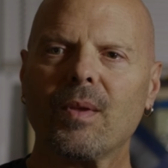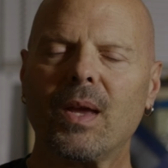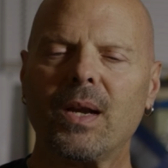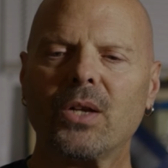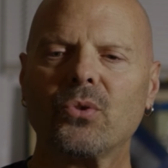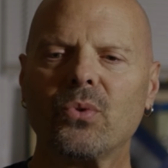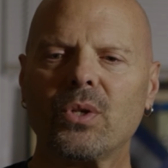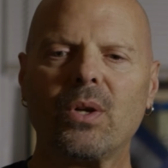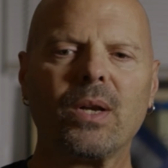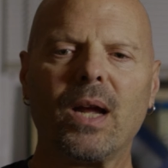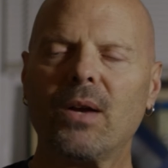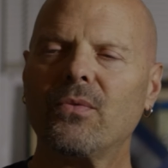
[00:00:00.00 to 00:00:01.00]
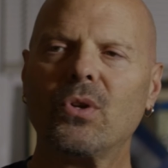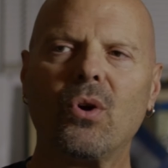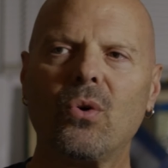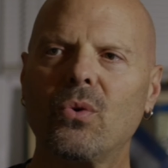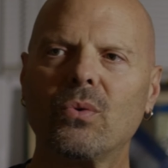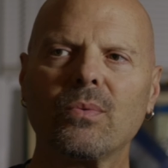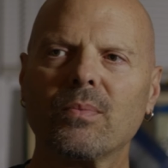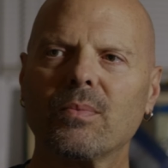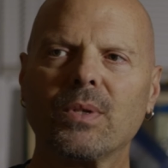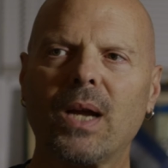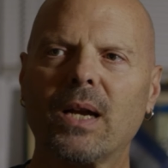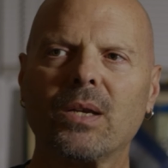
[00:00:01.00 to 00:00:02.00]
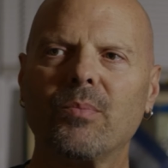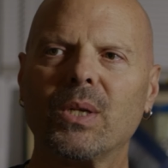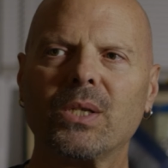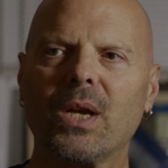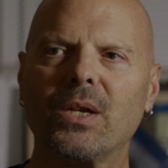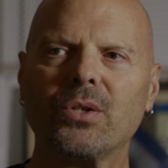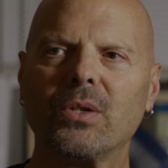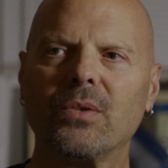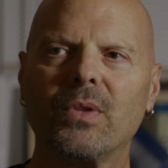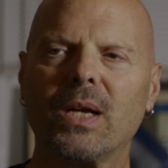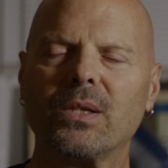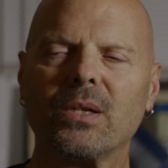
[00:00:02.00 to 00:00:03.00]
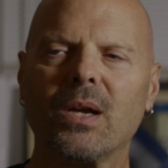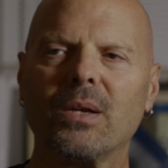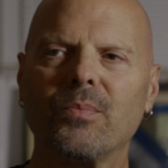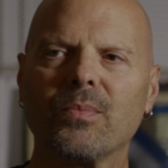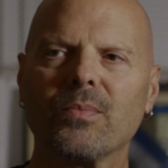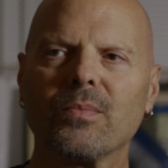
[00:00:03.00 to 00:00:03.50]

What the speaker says: and as a result, I have no documentation of that time.